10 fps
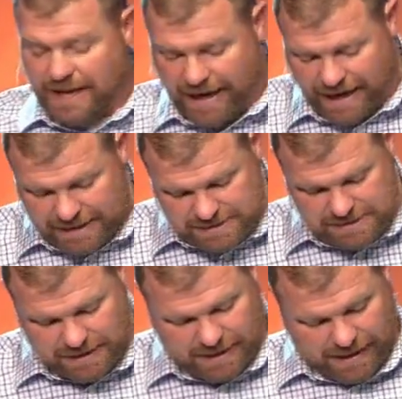
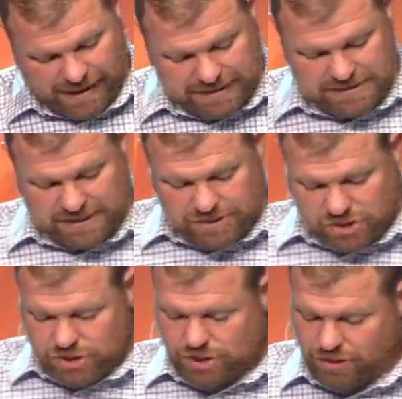as
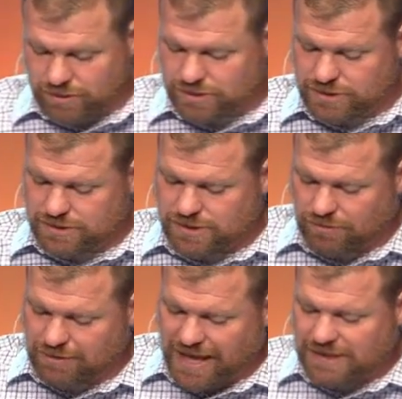his church. And
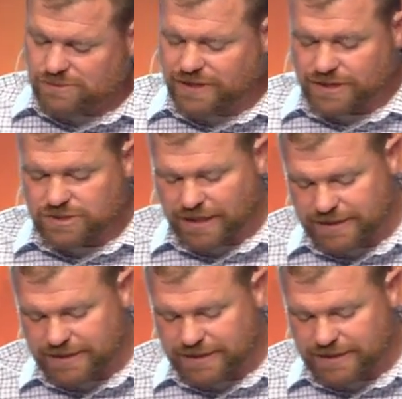so last week I'm